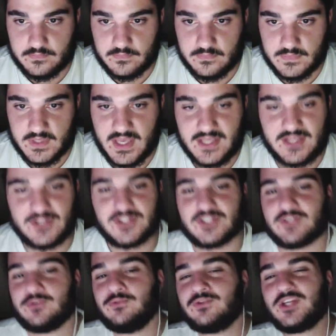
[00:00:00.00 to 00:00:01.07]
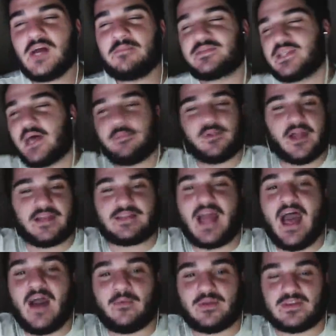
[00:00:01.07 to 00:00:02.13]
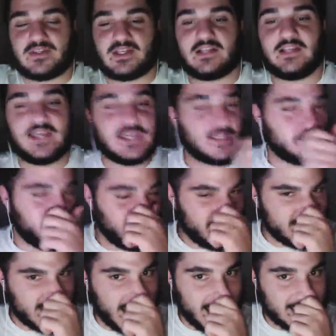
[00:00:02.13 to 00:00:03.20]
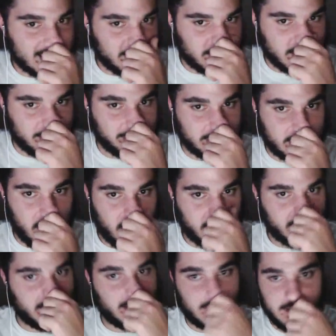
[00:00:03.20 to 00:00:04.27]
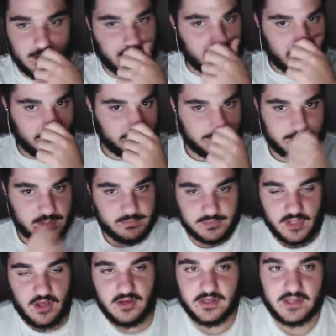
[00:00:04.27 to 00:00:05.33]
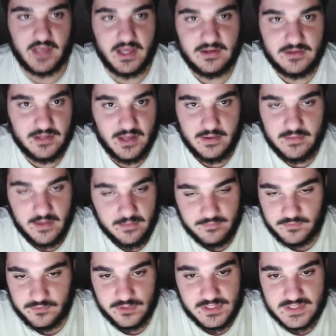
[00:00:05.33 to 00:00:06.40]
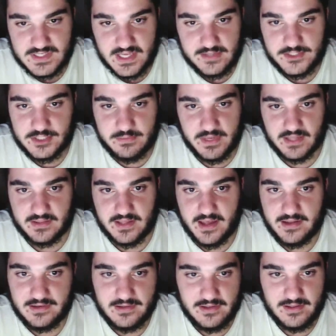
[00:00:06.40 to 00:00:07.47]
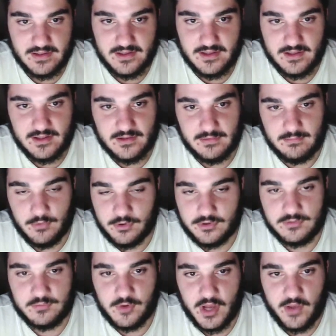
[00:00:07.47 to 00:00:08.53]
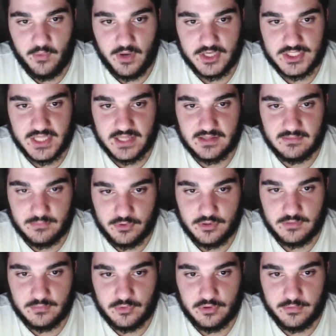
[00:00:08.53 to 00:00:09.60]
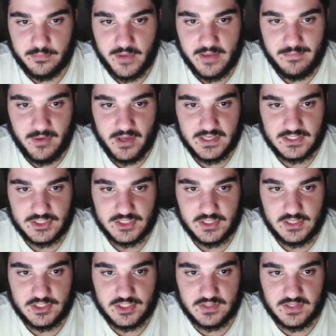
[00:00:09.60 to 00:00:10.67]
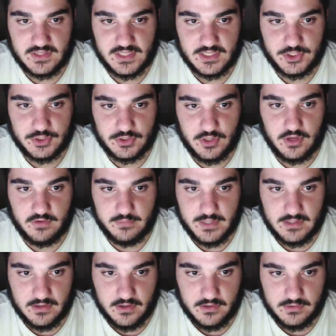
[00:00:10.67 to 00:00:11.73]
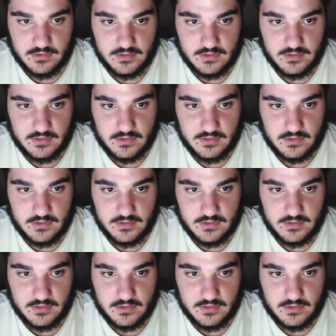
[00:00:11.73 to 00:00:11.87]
Yeah, who jumps up like that with his, like, he's put his hands up to block her. I'm really sketchy about that. More and more I watch that, the more and more my mind is changing that should not have been a goal.